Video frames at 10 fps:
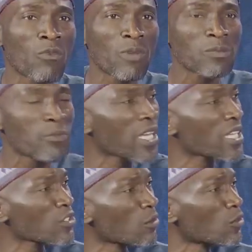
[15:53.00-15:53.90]
government
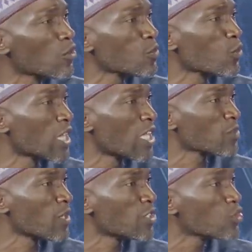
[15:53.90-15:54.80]
make some of those
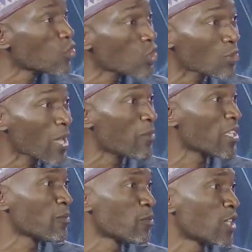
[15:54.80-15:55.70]
pronouncements, it's not just by
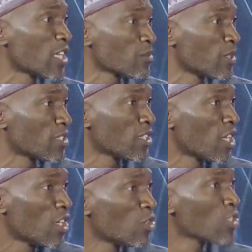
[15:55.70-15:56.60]
making pronouncements.
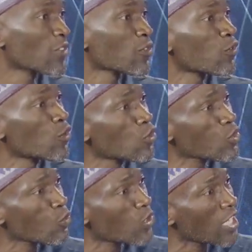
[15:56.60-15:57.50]
You also have to follow
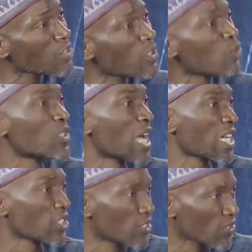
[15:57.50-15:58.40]
those pronouncements with
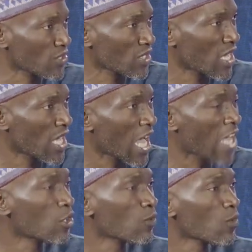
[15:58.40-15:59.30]
actions. Mm.
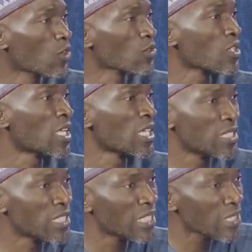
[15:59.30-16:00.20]
And of course,
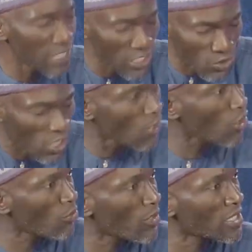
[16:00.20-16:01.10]
this current
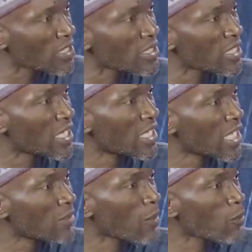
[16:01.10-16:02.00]
government,
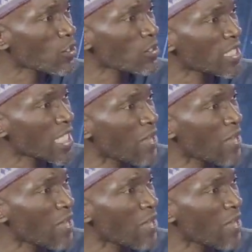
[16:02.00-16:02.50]
led by President